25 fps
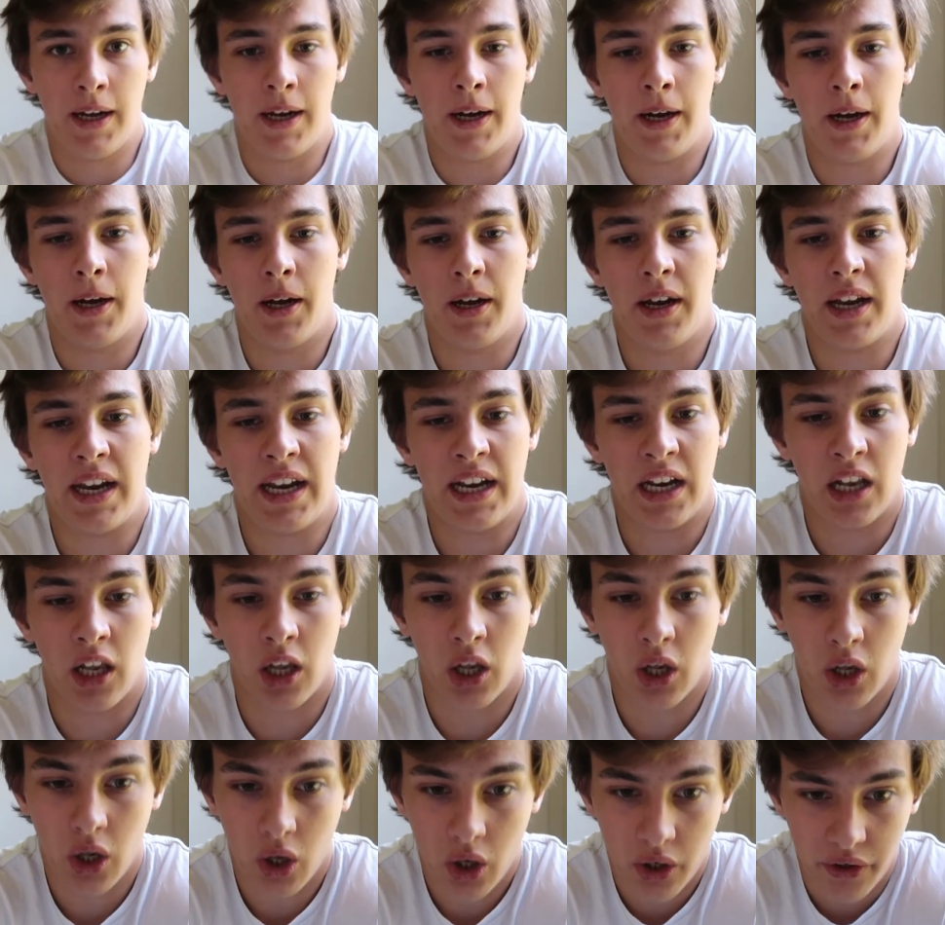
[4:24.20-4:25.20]
a
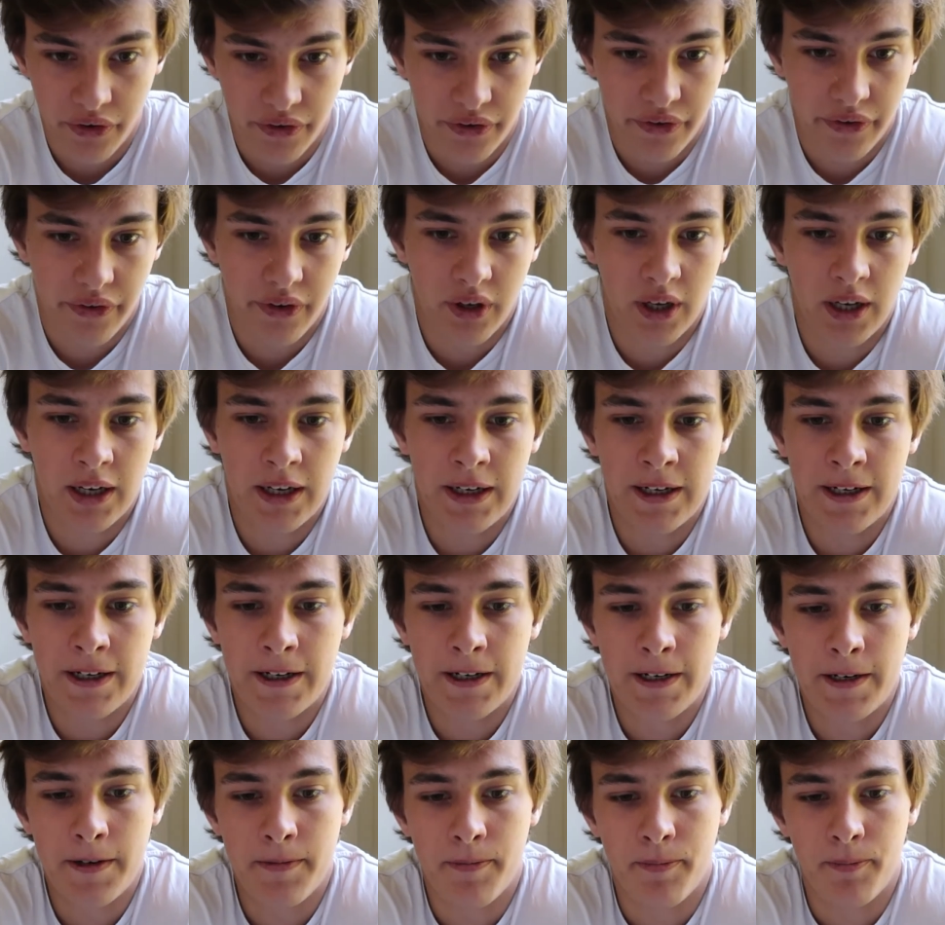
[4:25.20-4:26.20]
lot
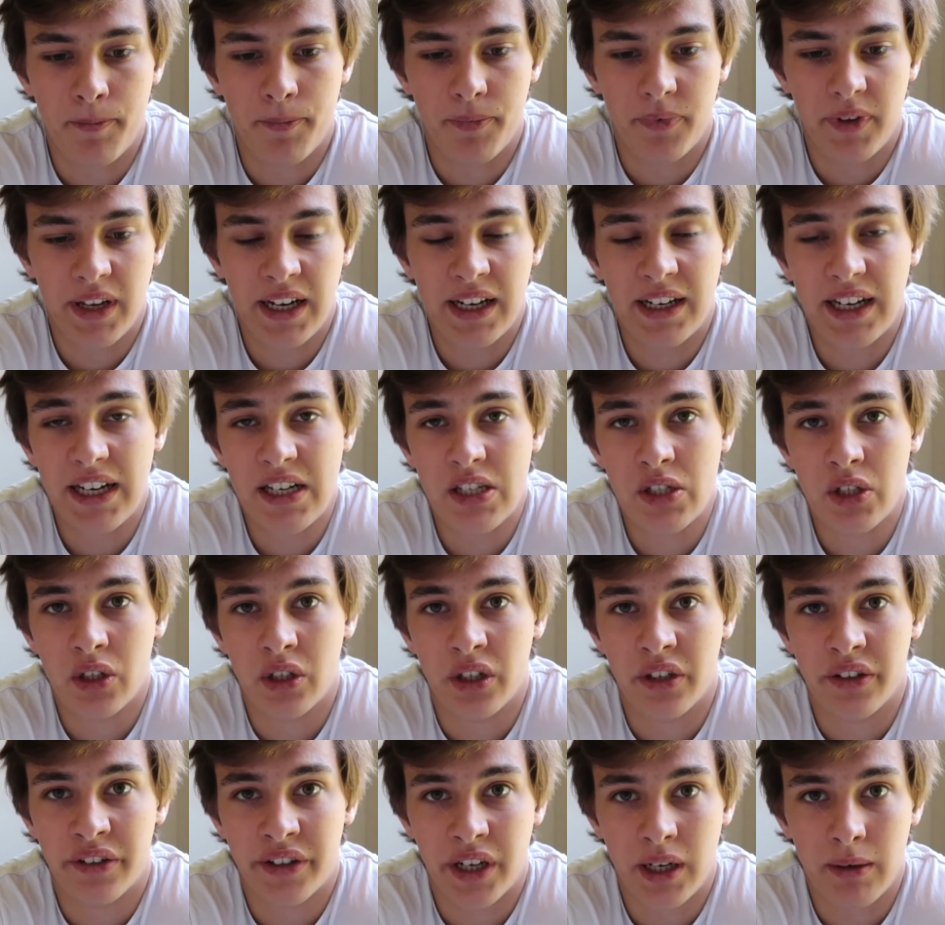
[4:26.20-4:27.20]
in a
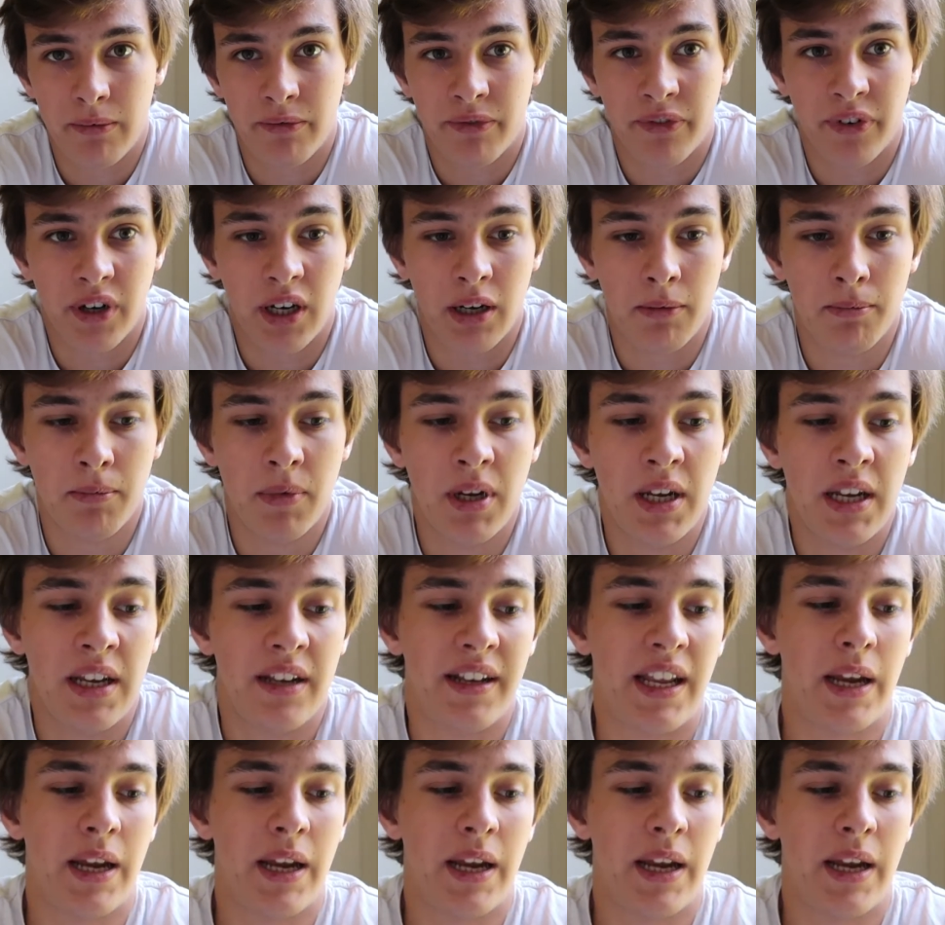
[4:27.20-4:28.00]
certain time frame,